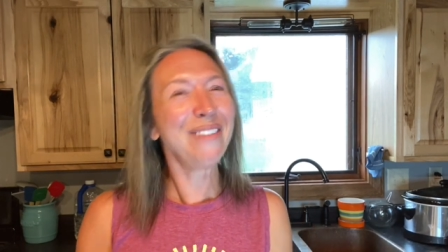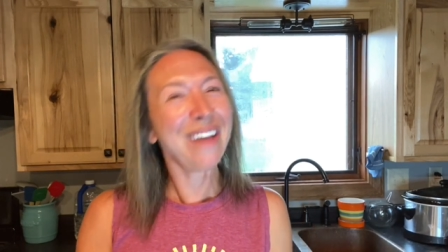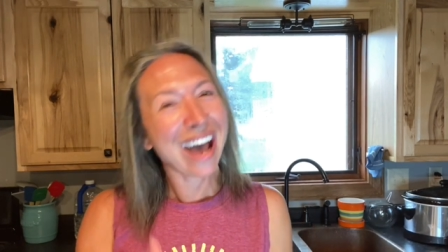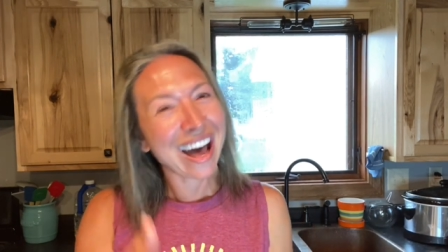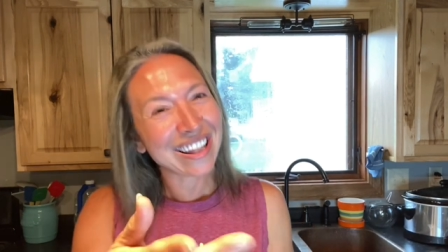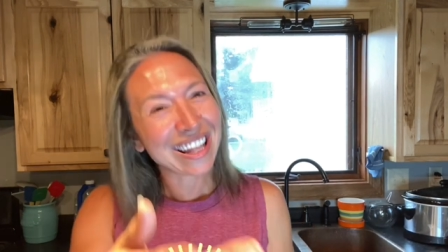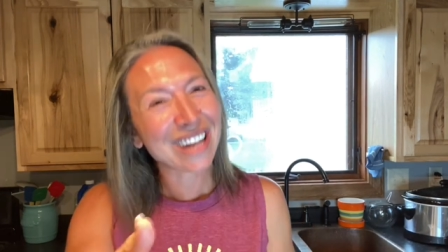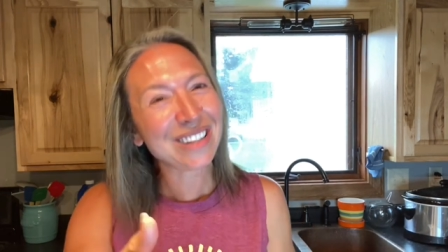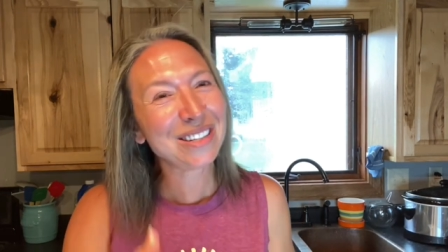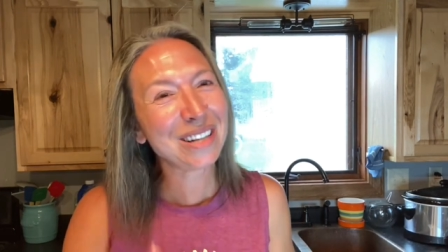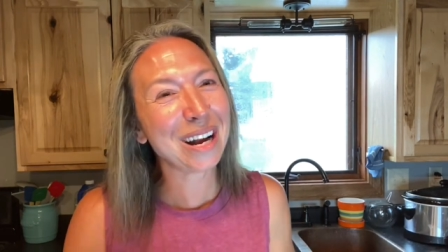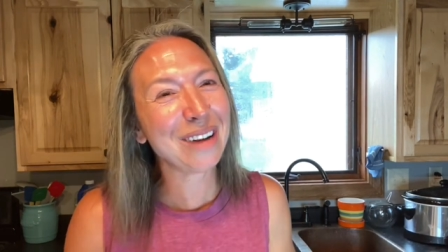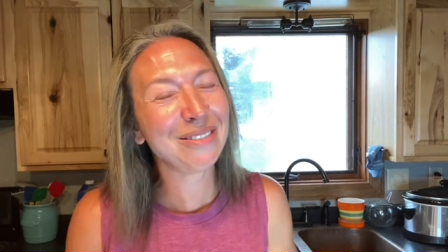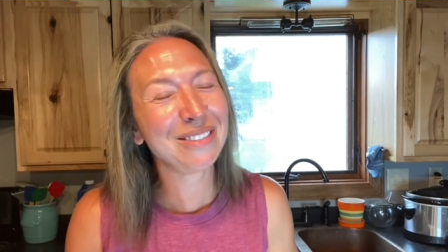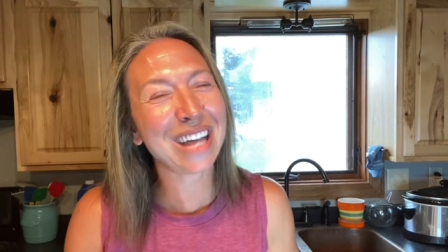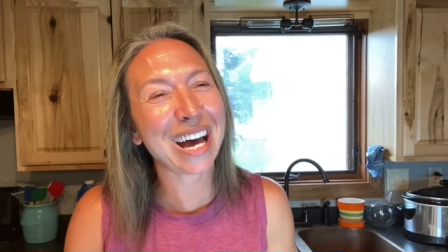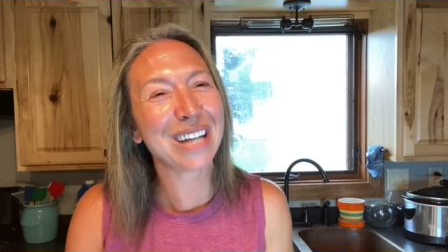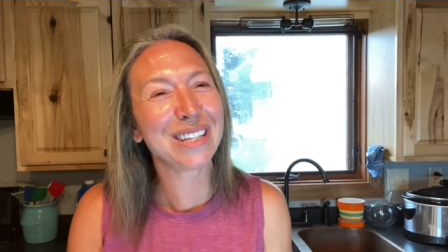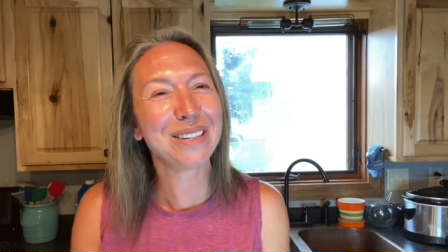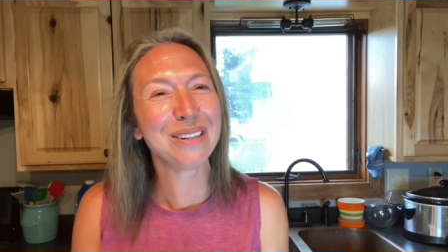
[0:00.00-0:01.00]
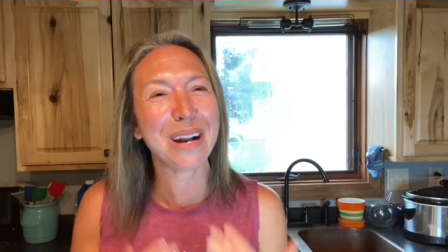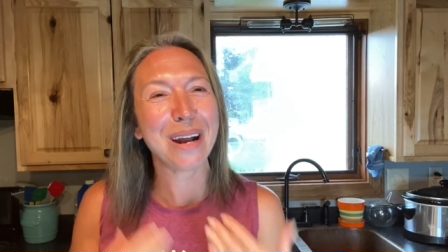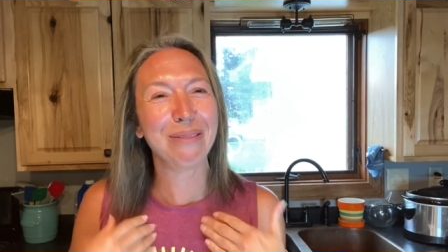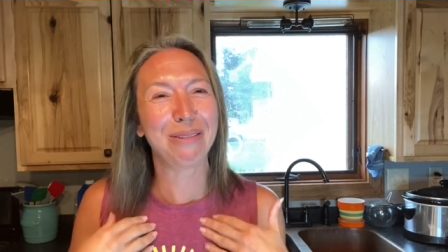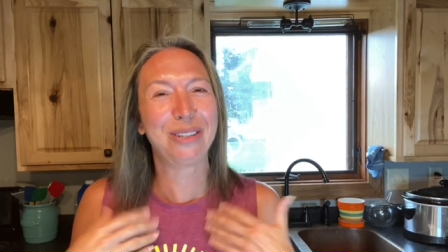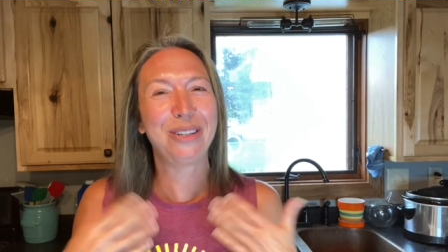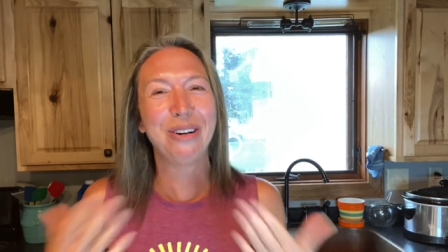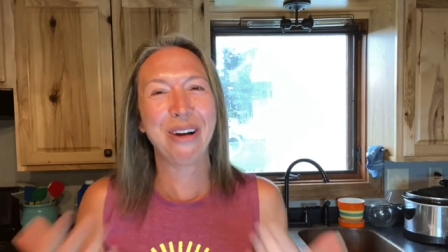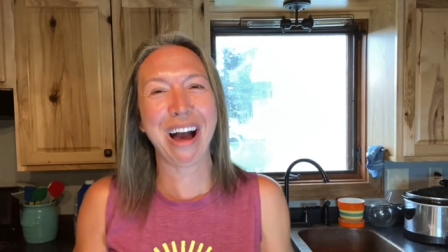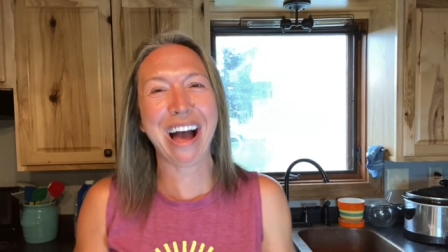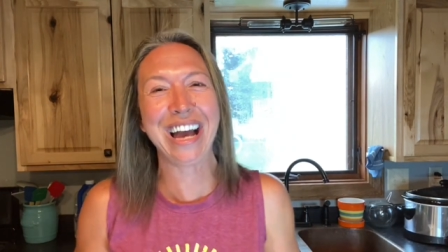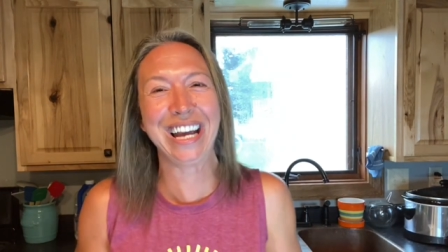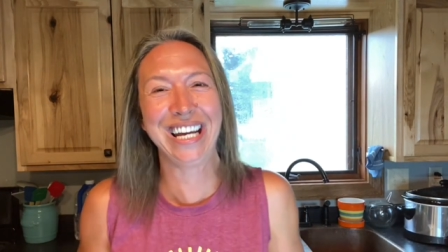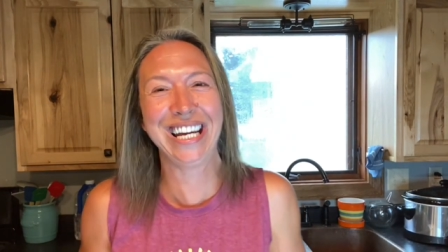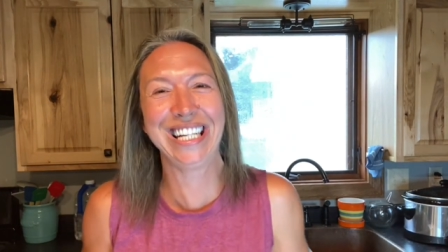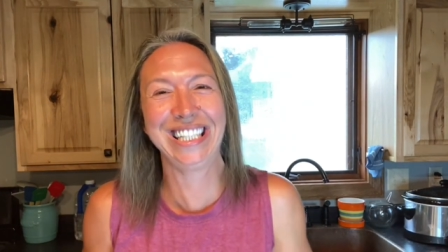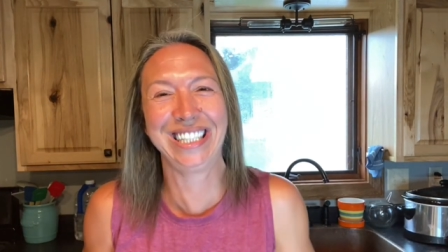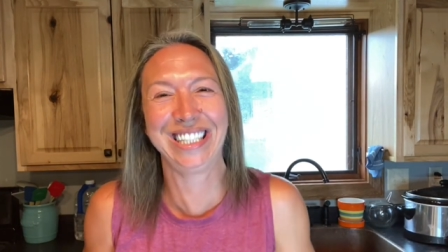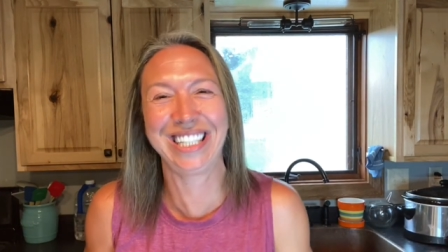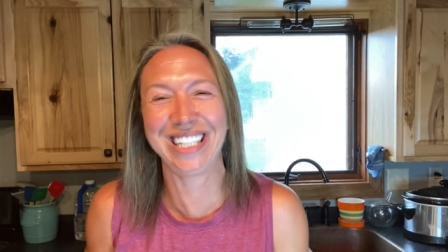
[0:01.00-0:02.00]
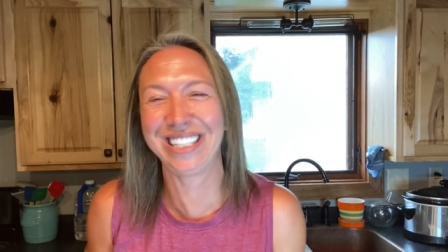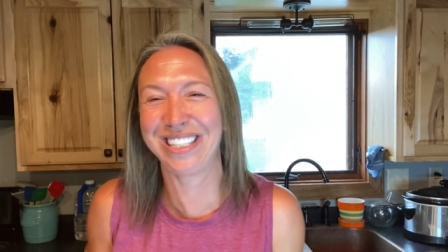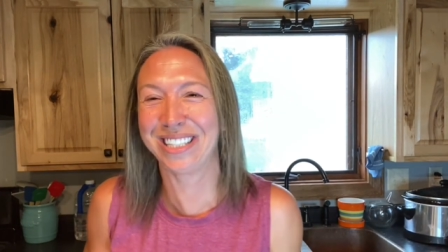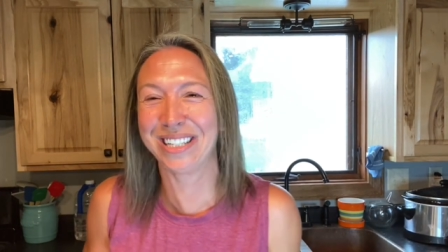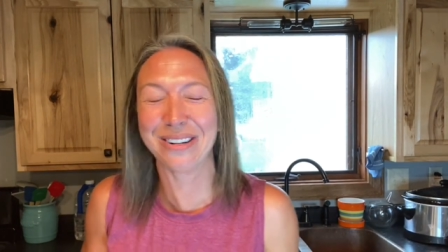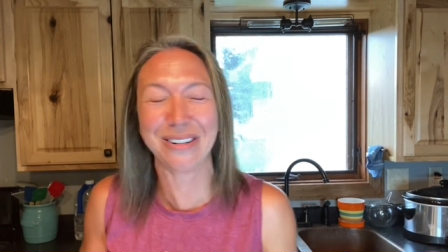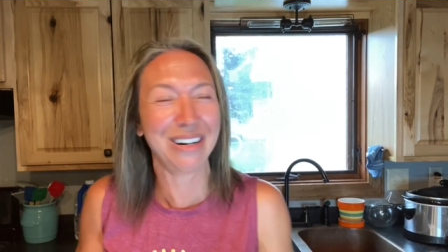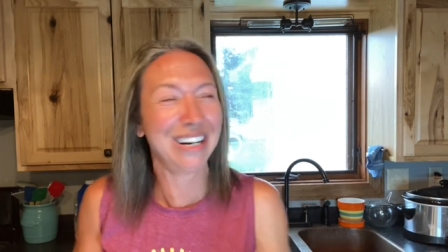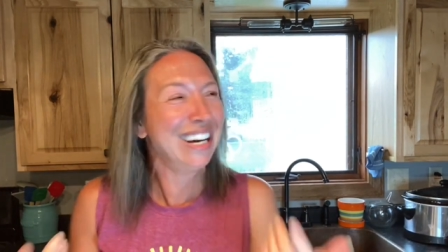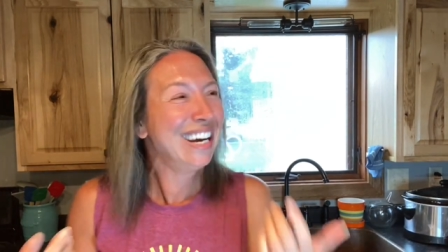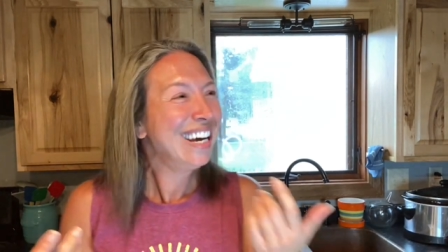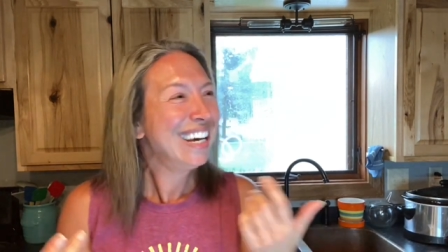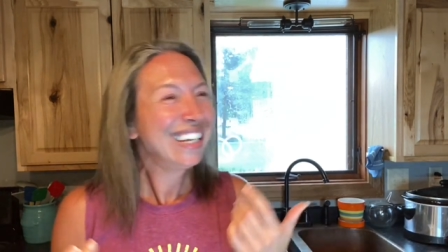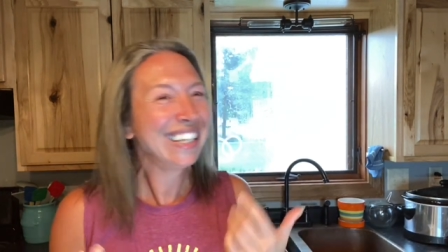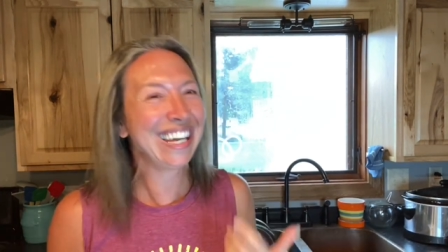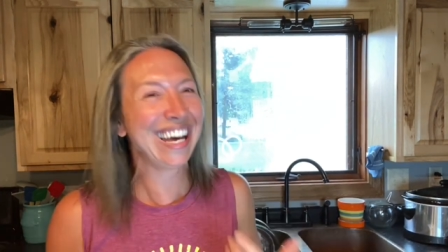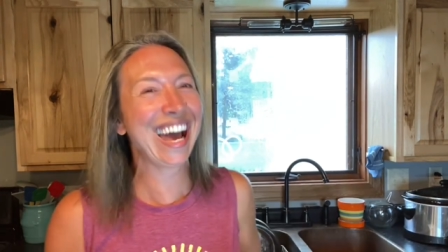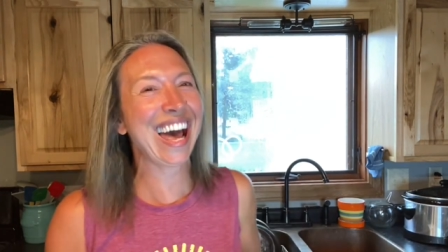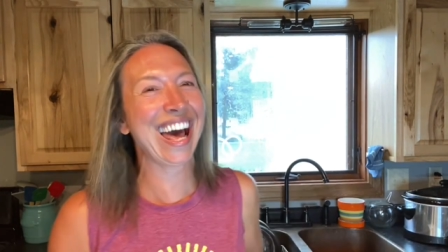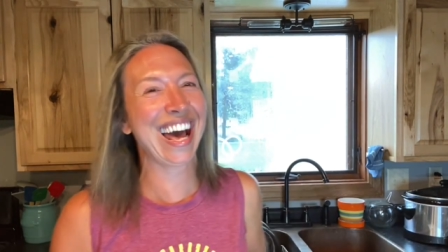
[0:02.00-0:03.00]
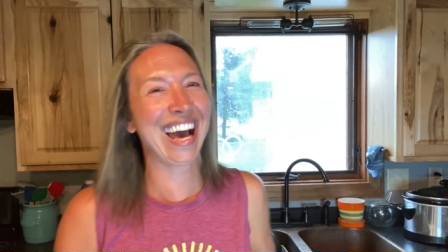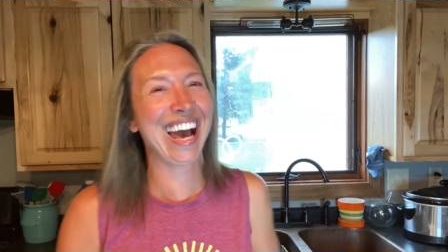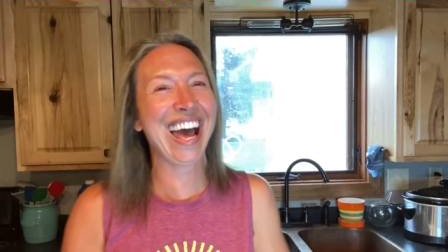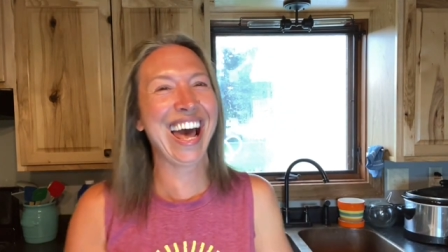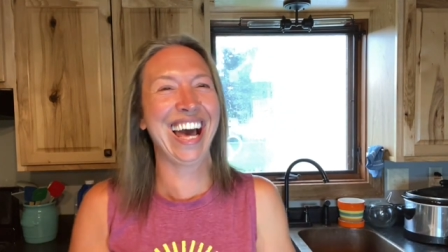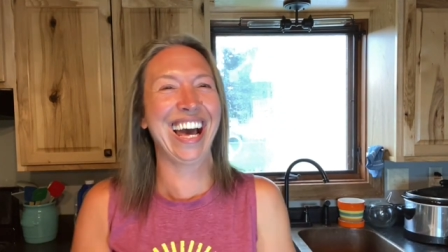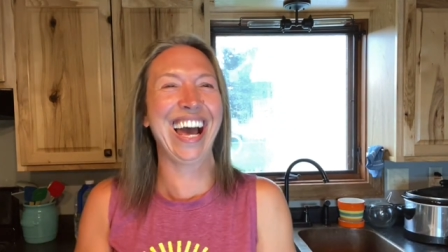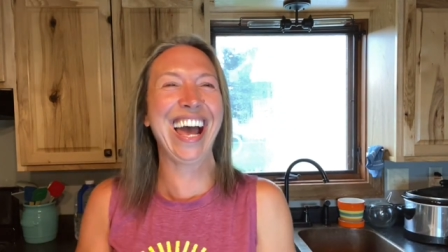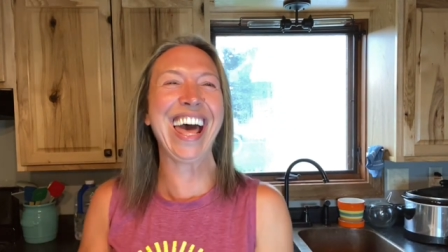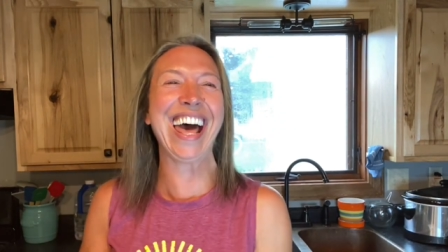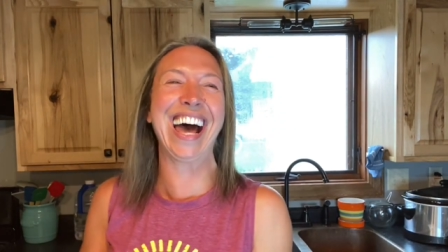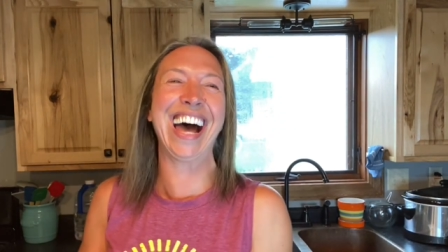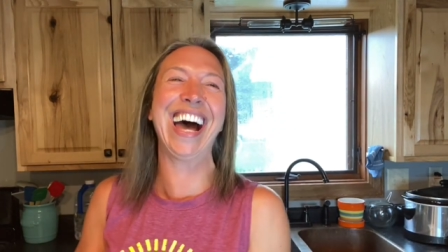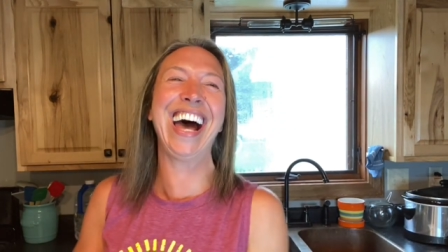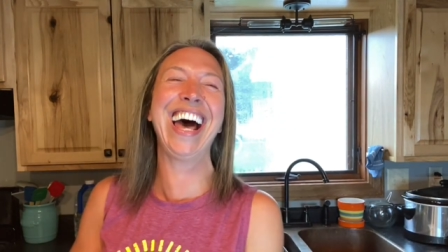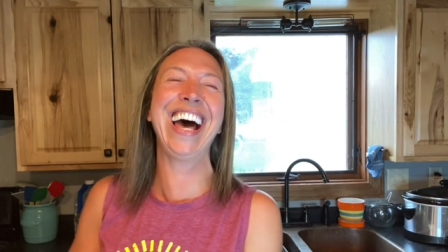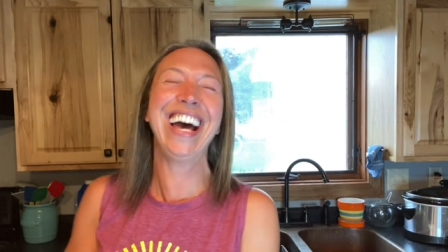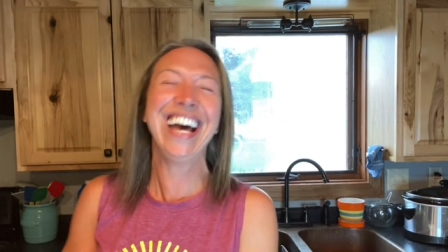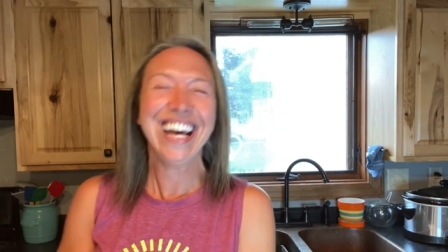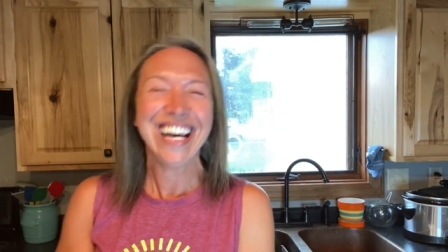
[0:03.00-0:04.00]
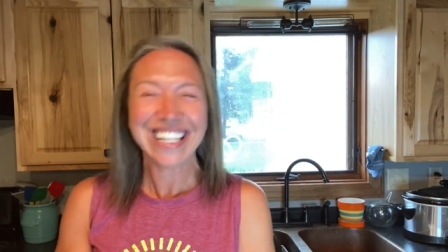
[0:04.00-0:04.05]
Yeah, that's what I. That's what I'm trying to do.